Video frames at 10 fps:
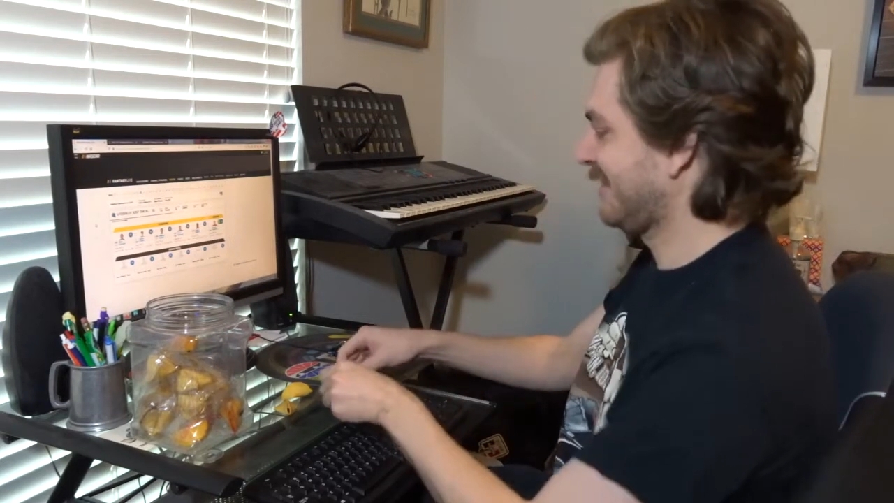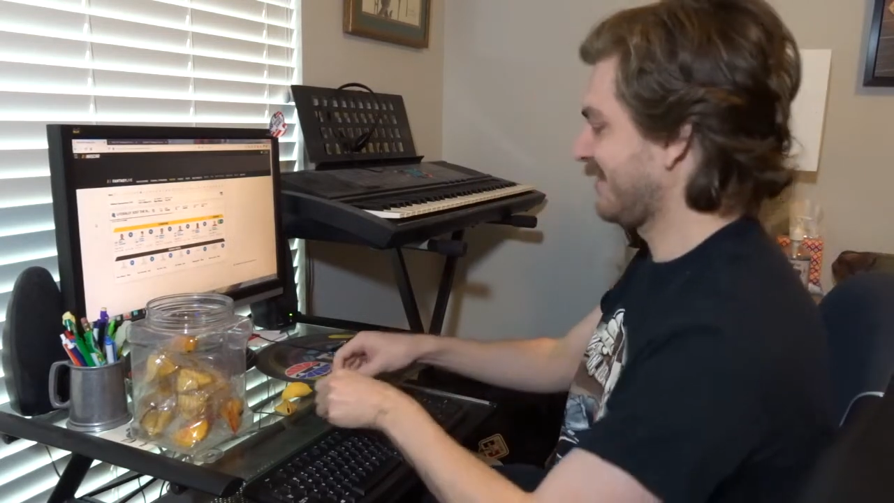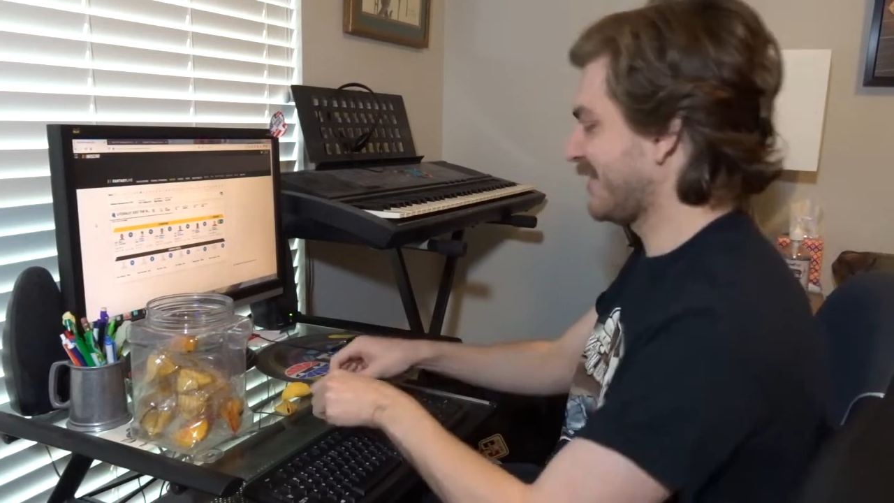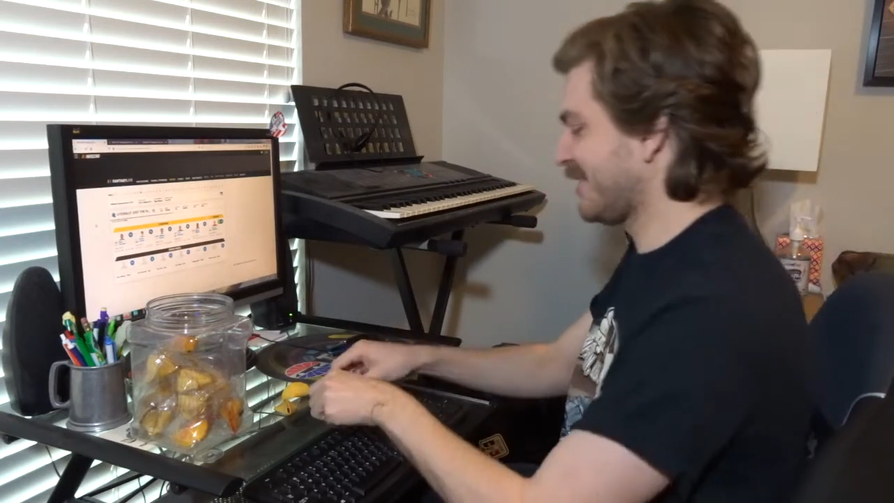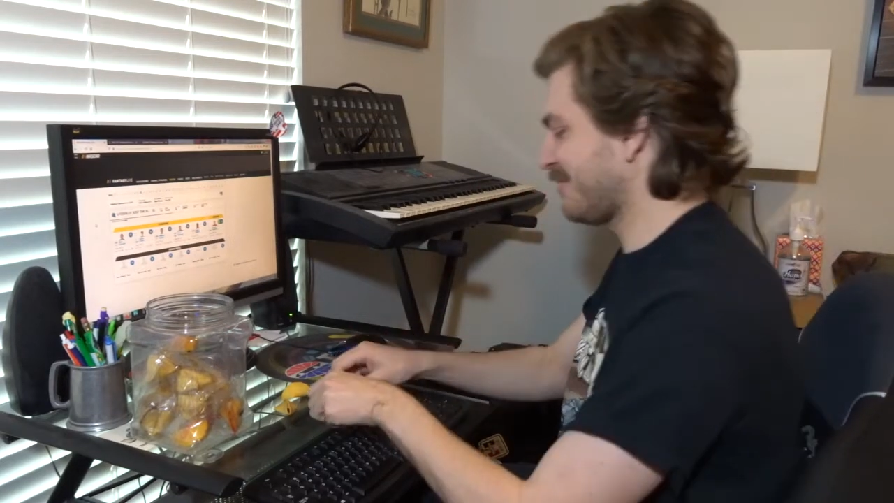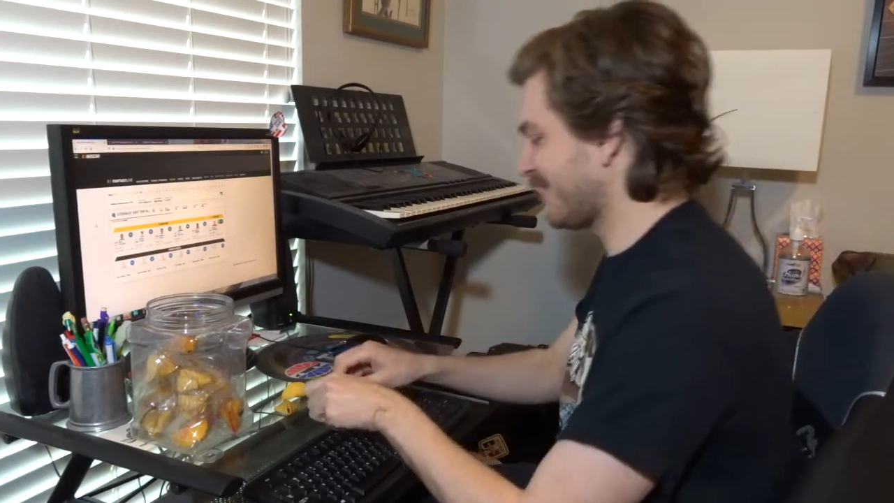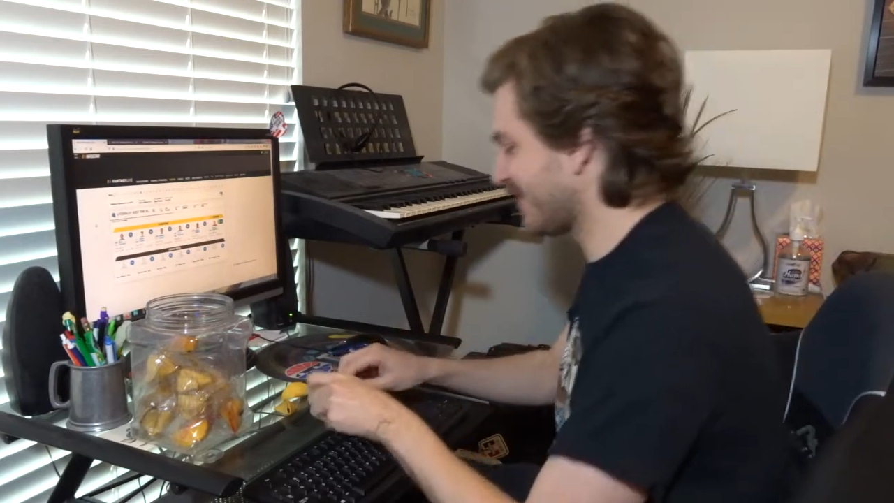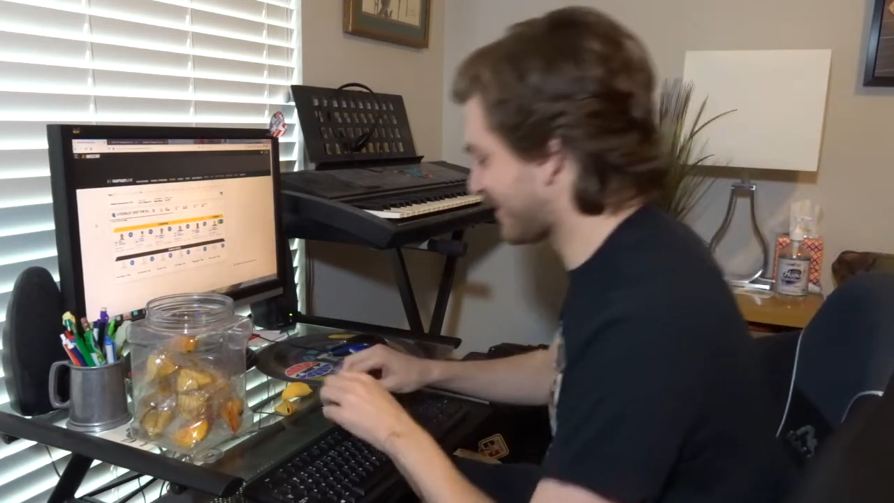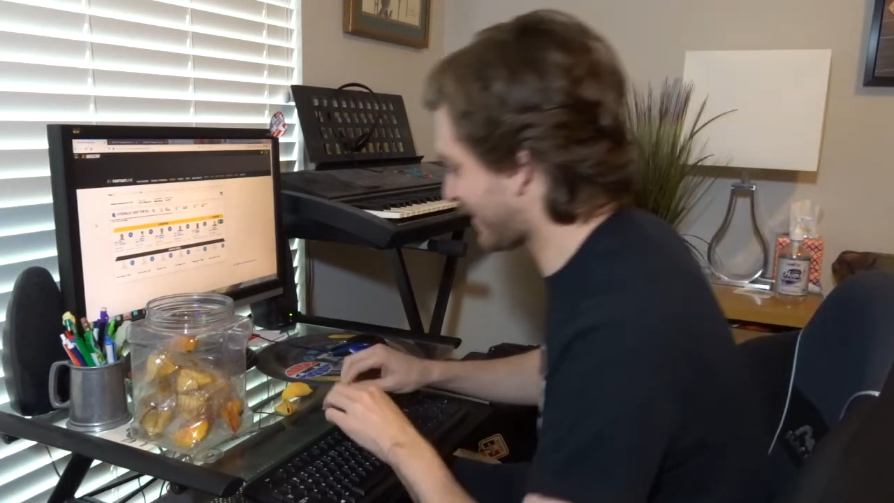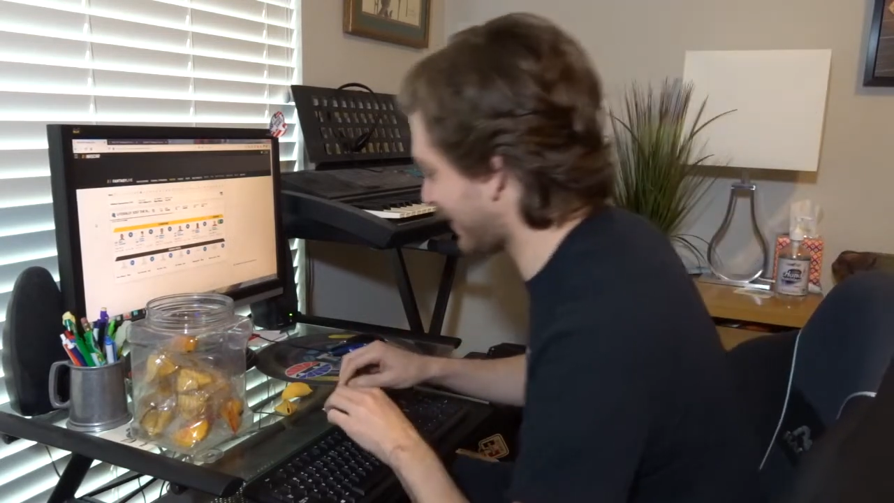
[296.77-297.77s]
We're keeping
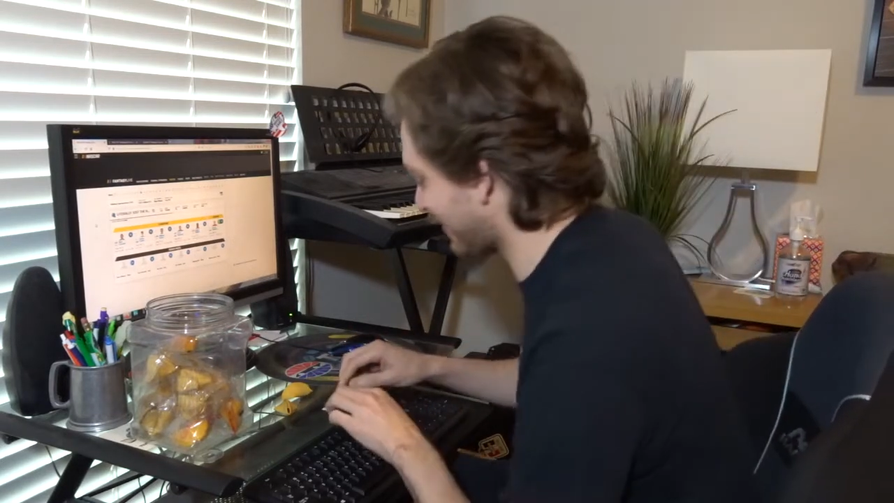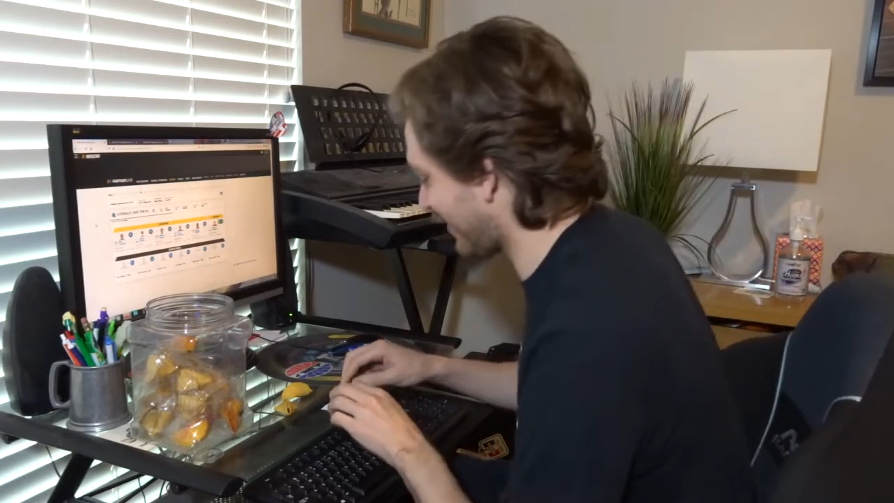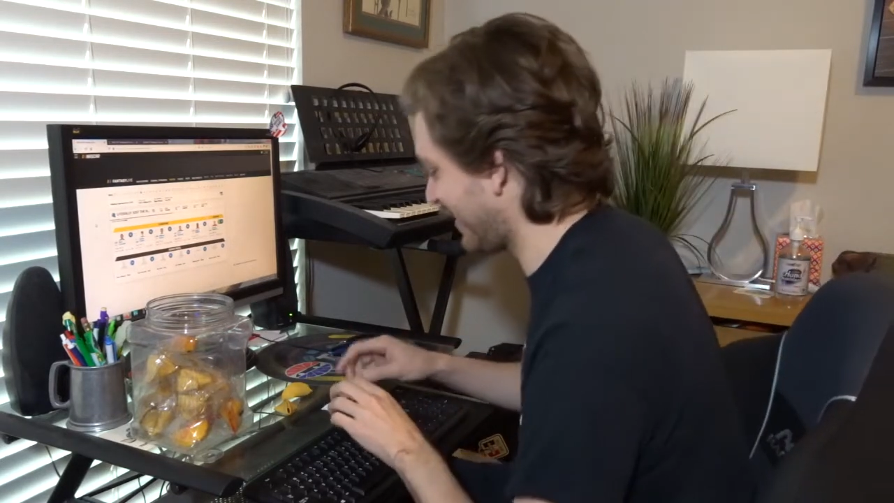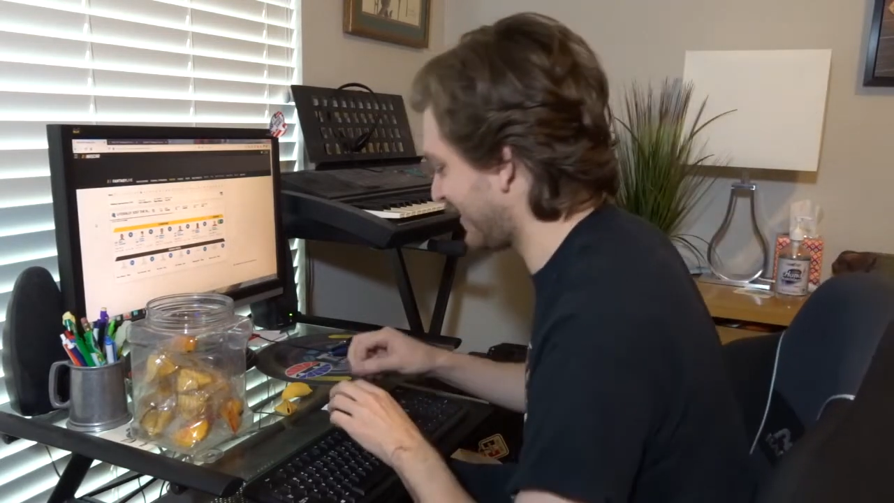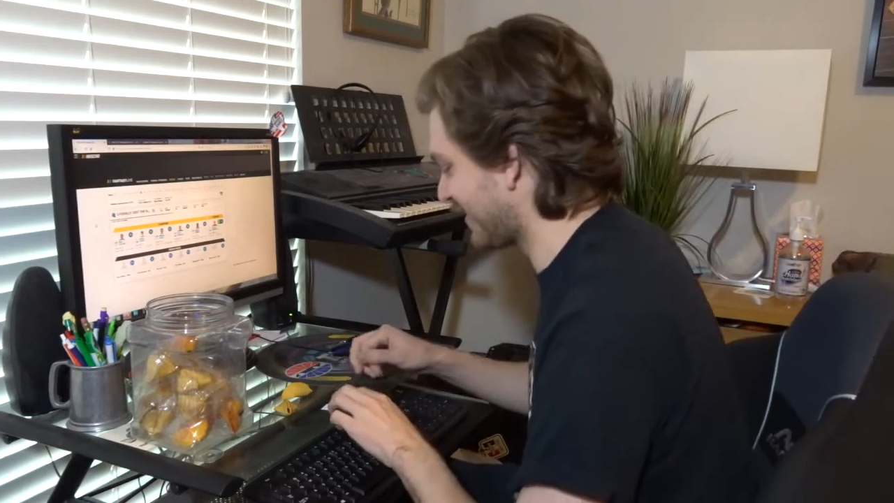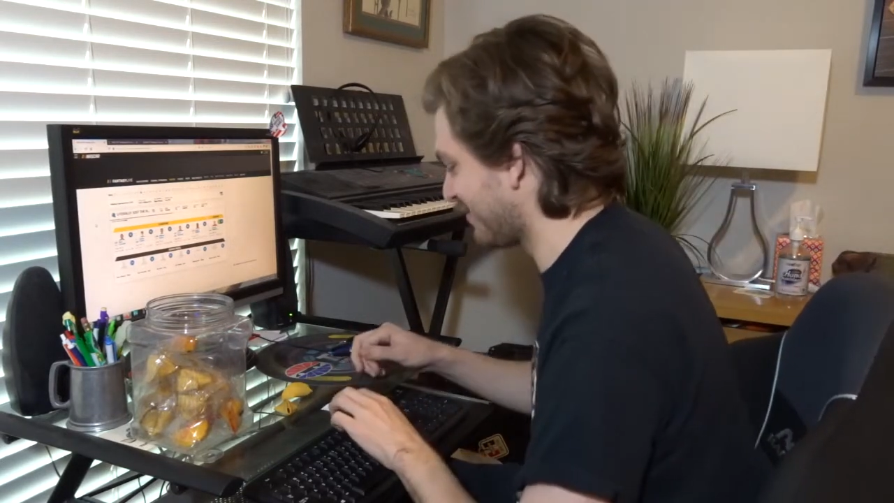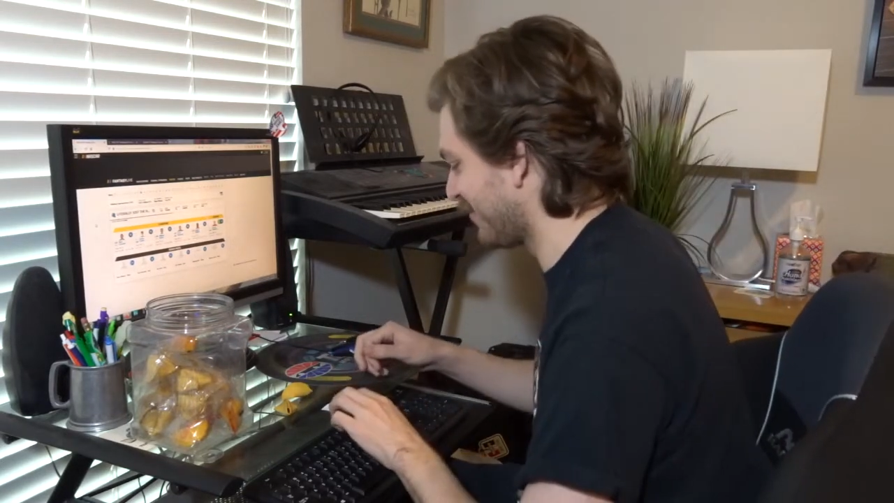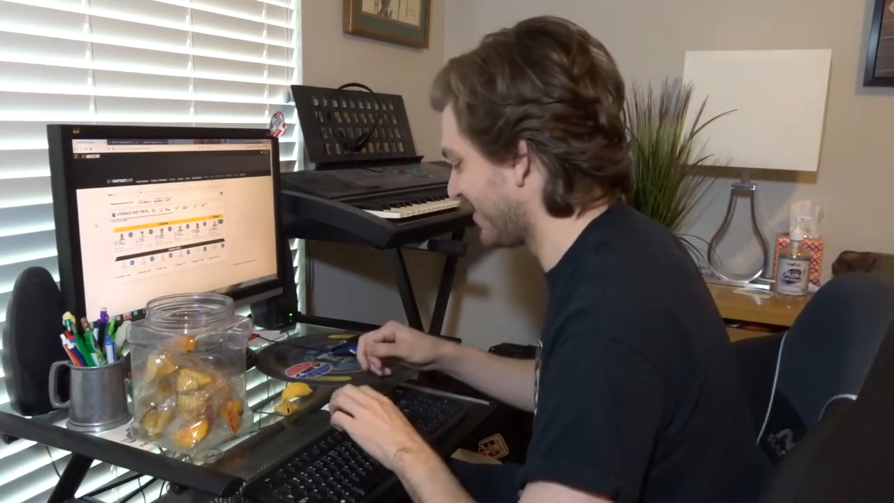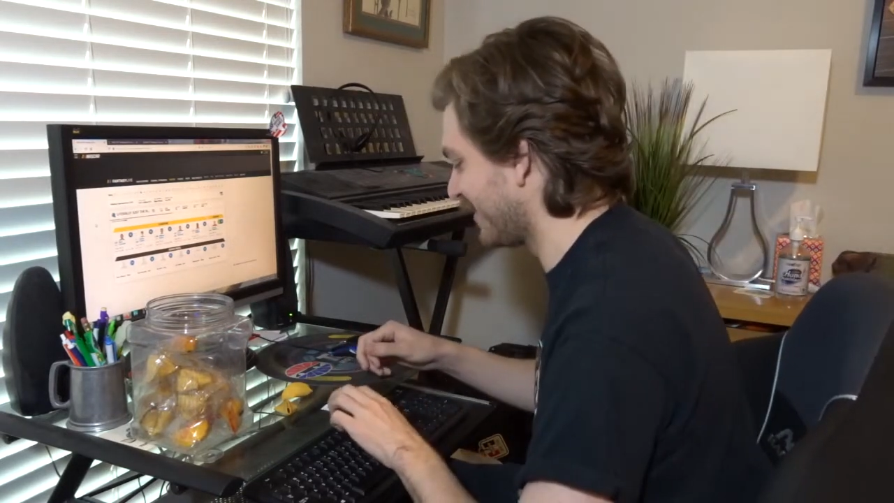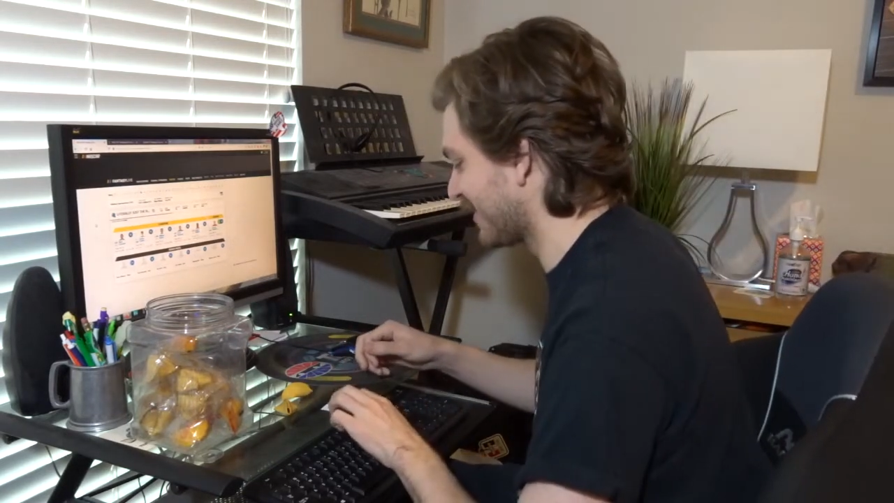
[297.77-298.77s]
this, because we need some
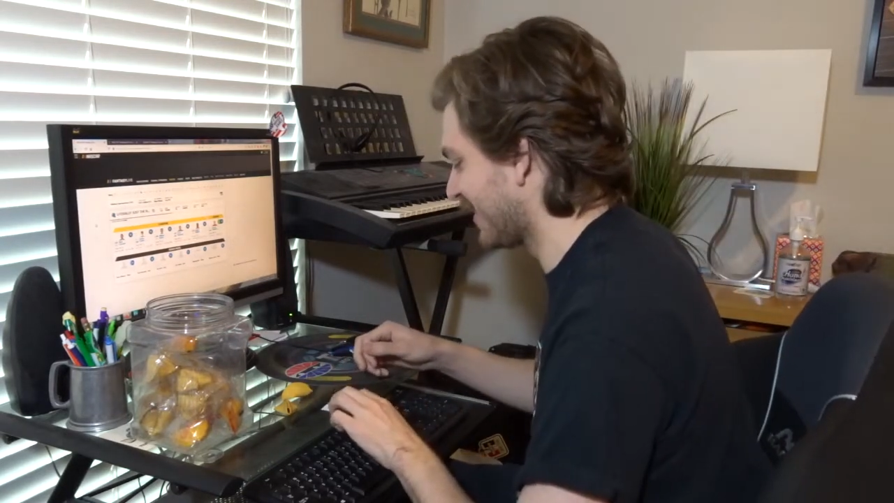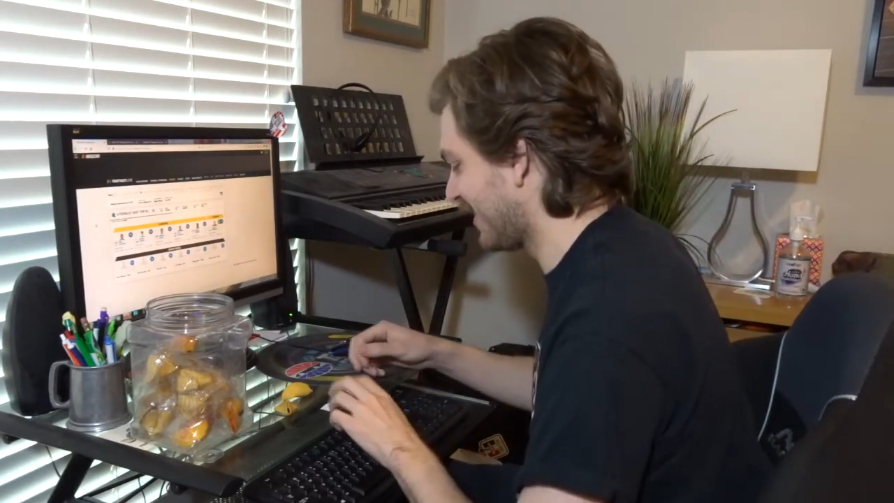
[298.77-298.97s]
points.